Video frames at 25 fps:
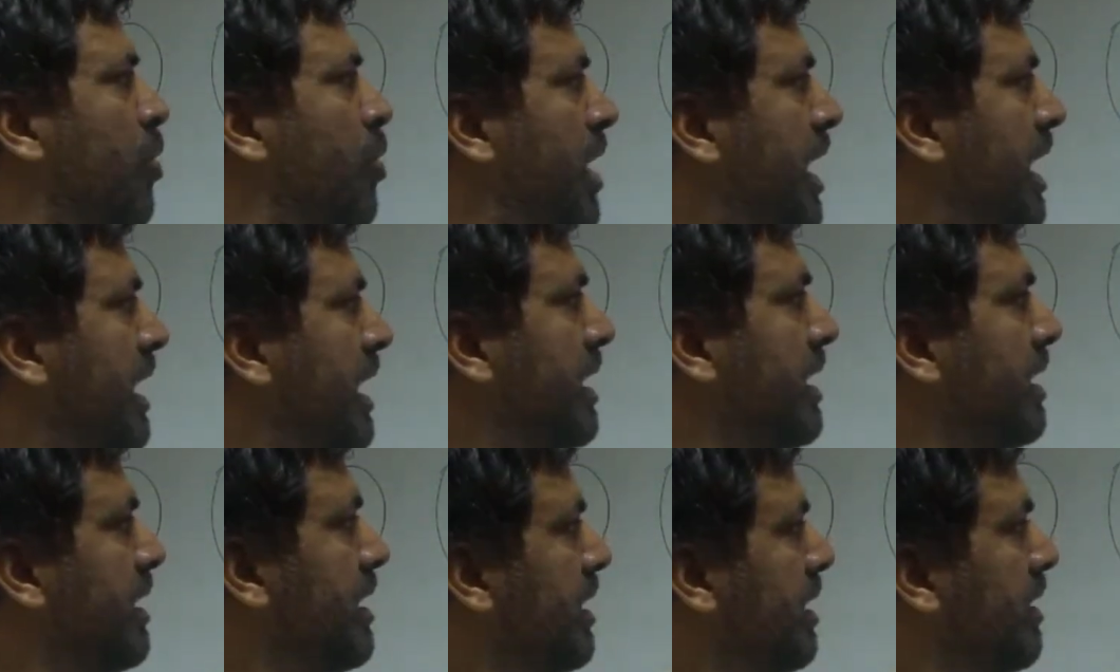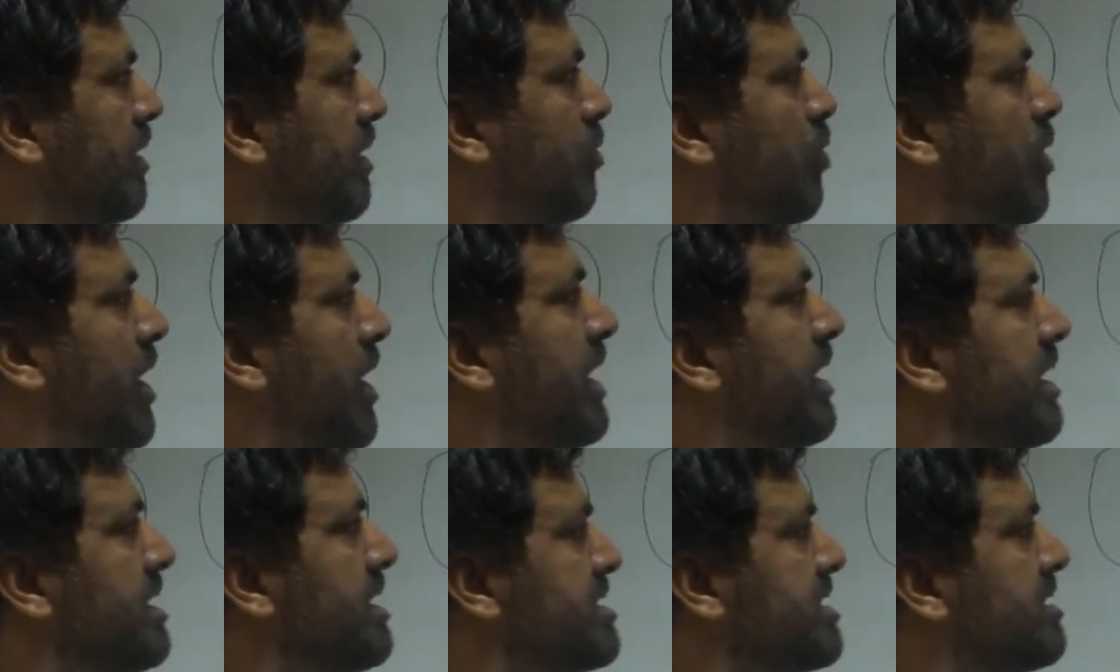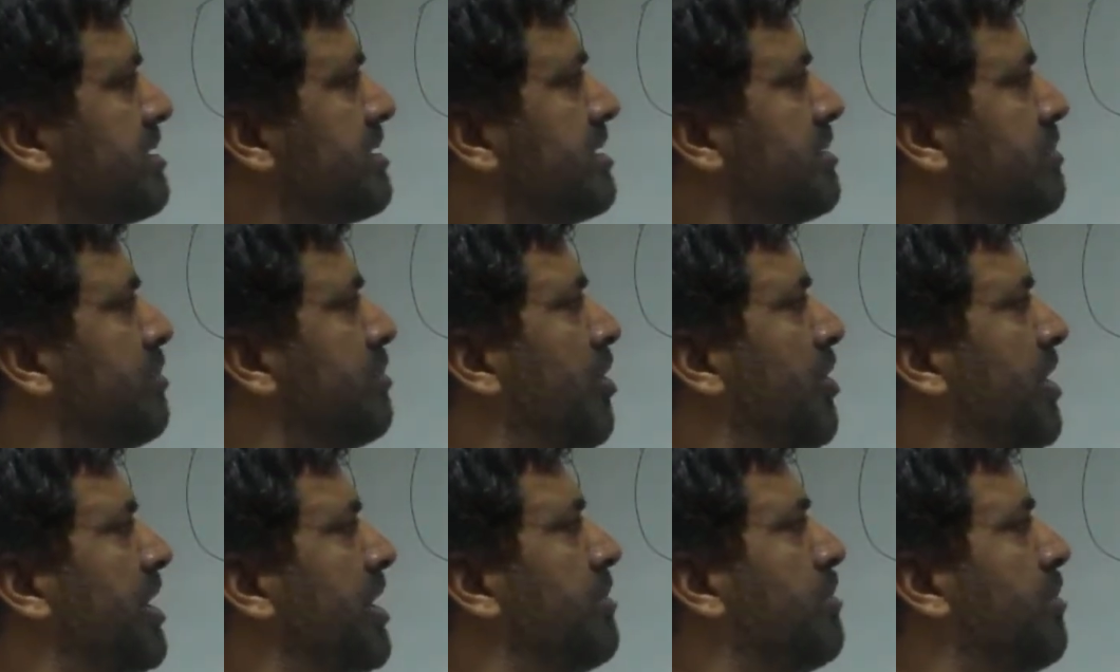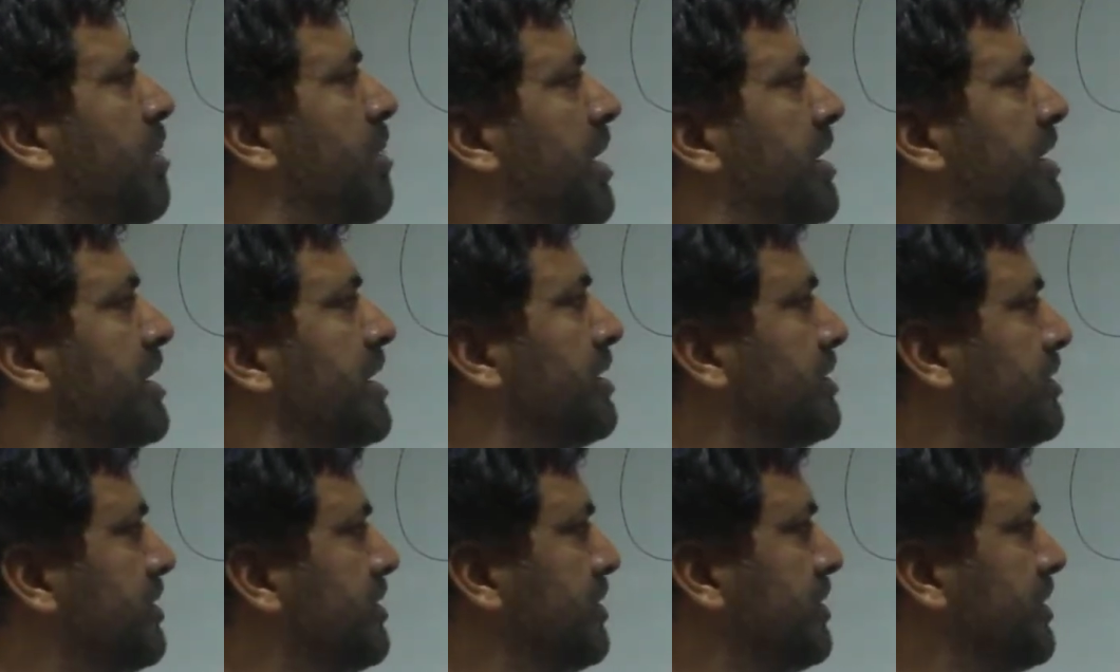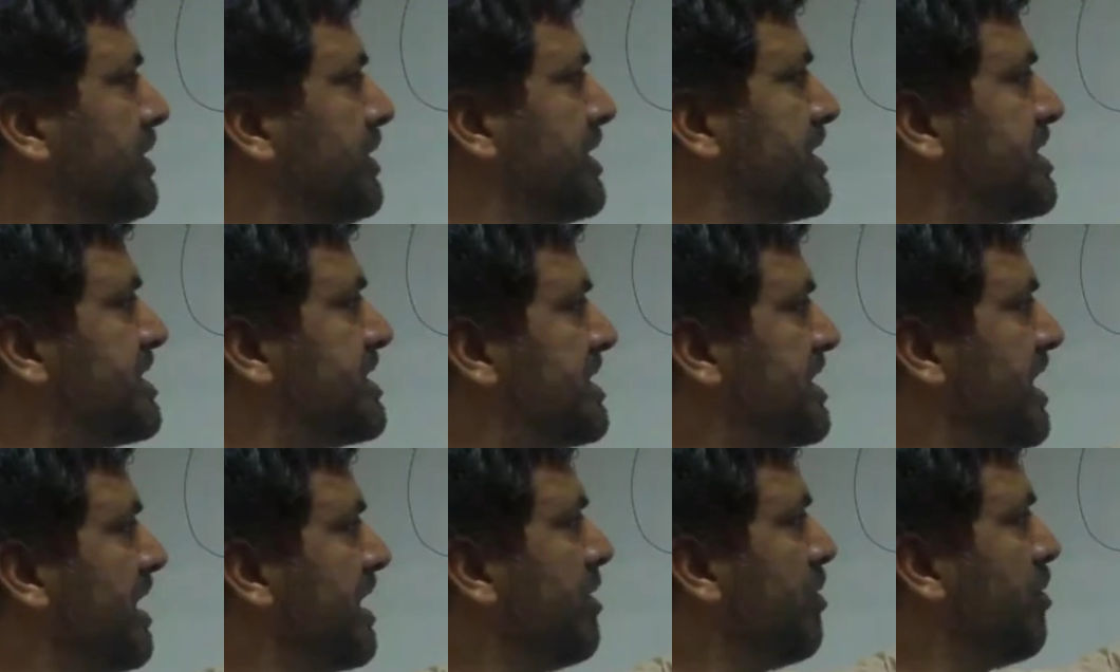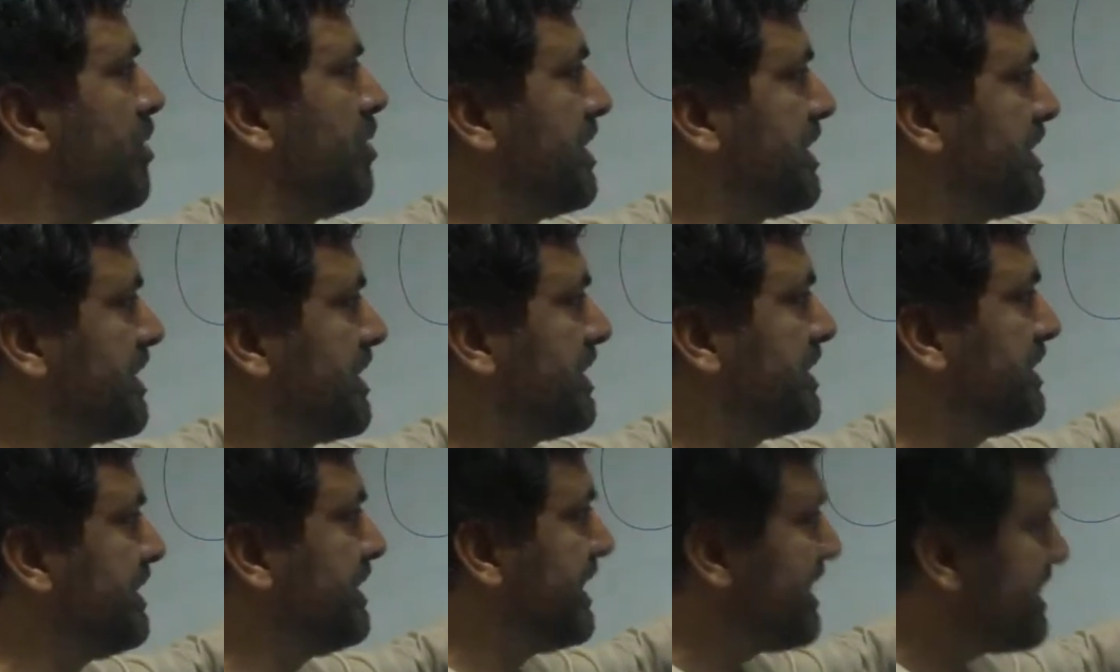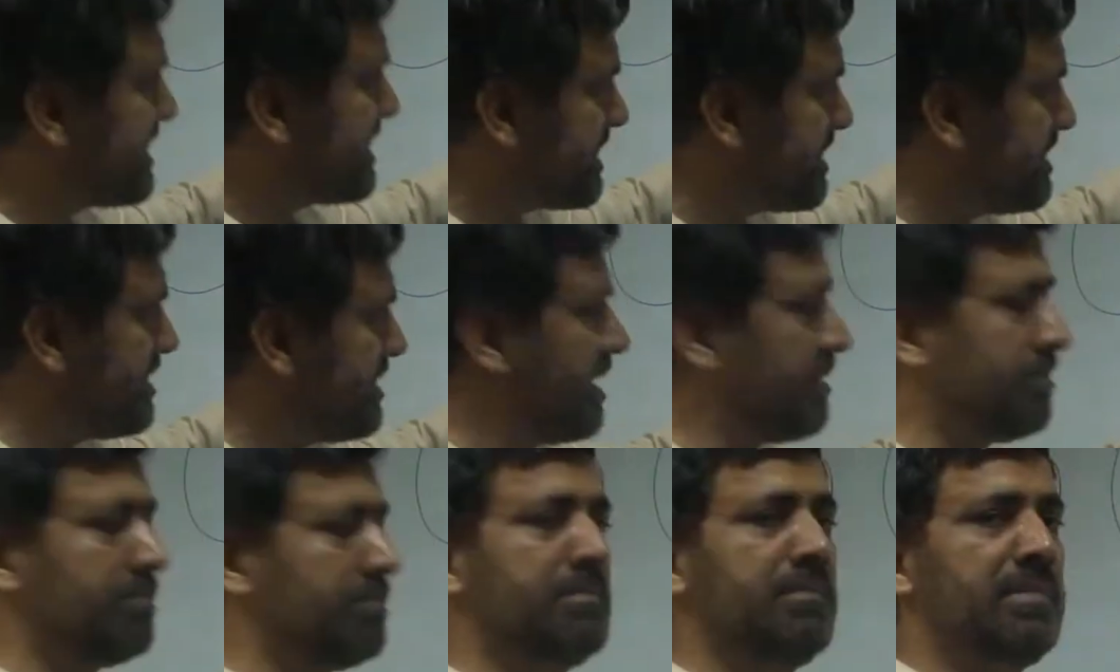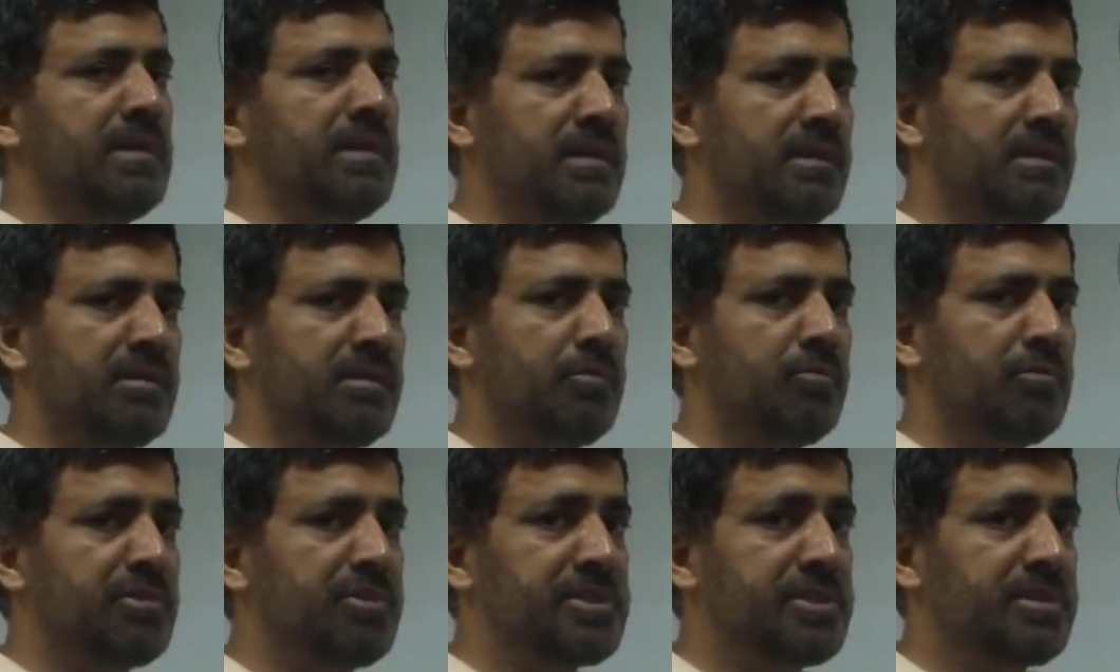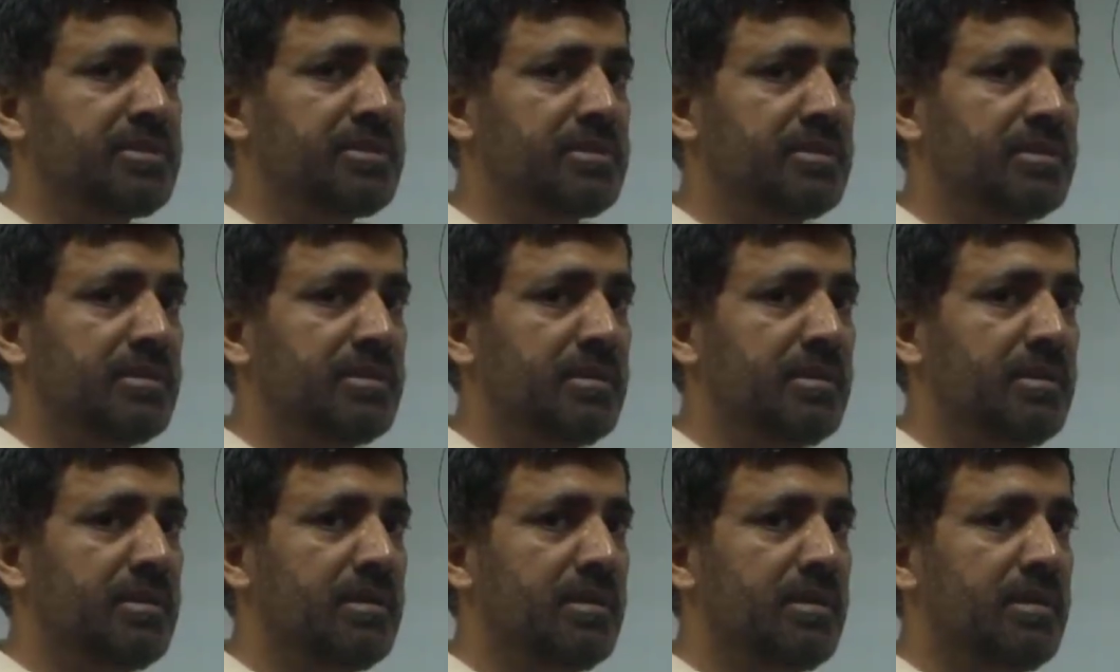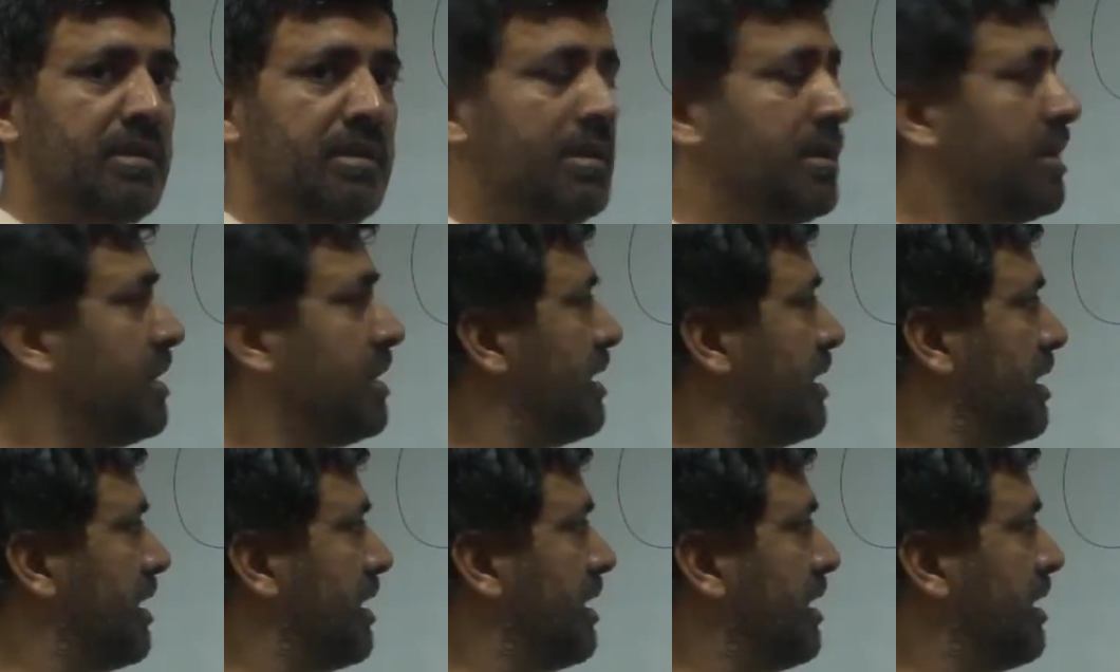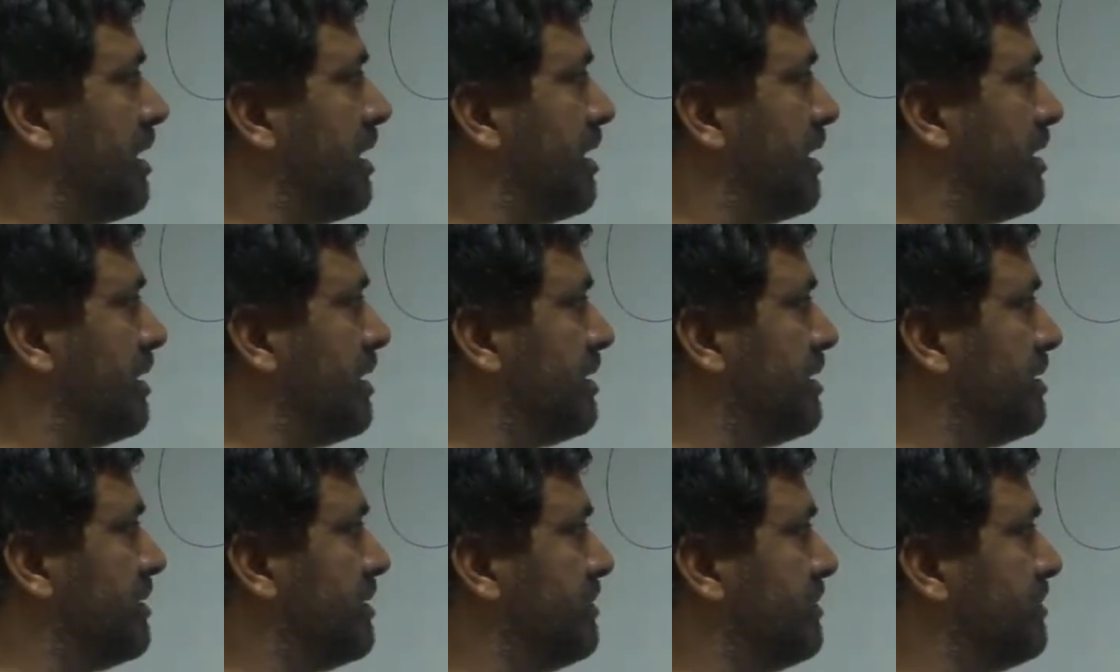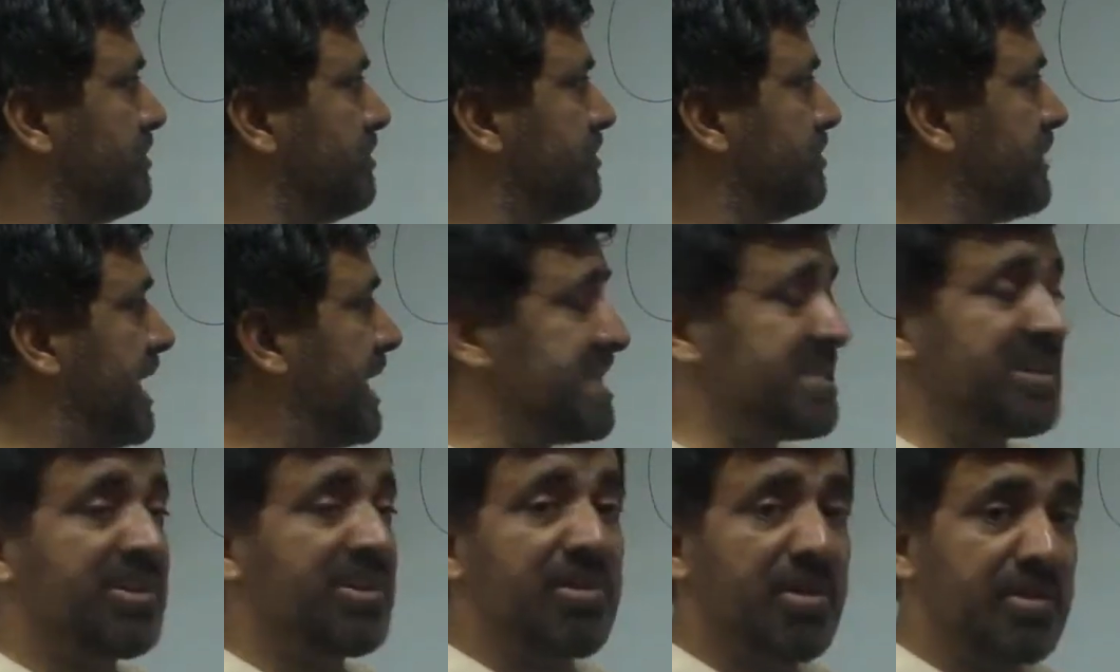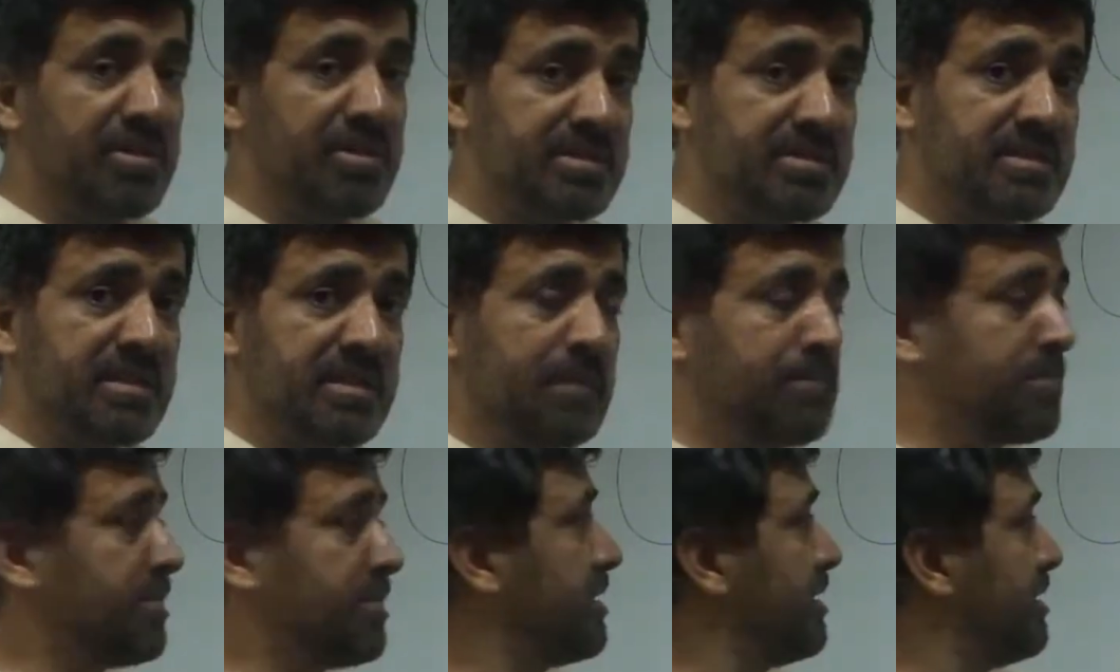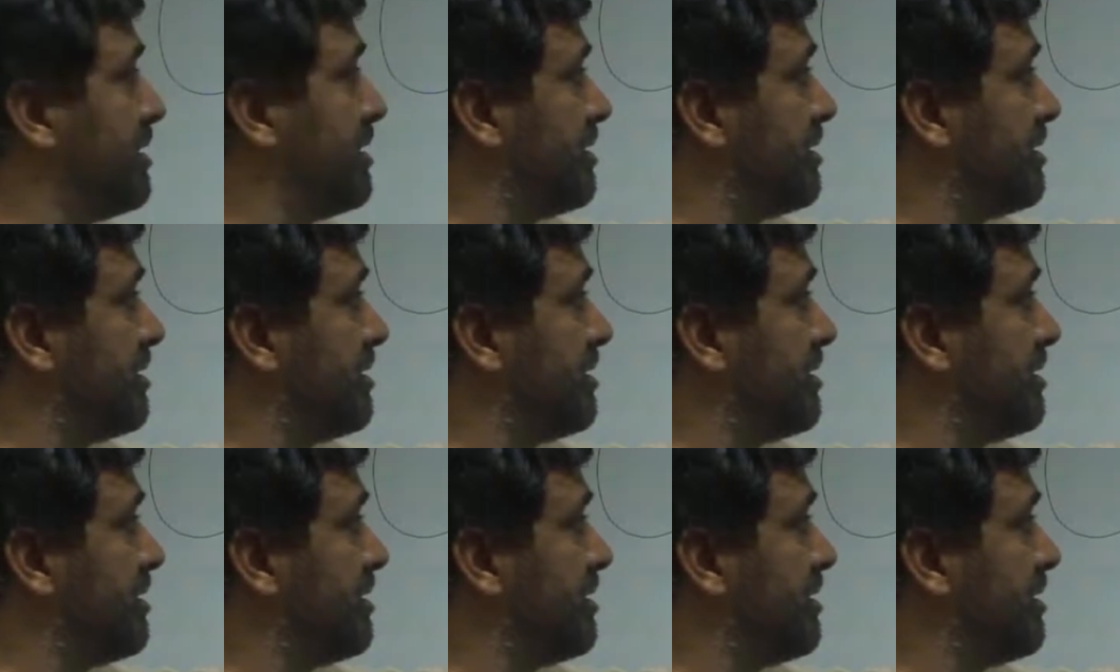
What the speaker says: Why is it more important to distinguish this number, which as a concept,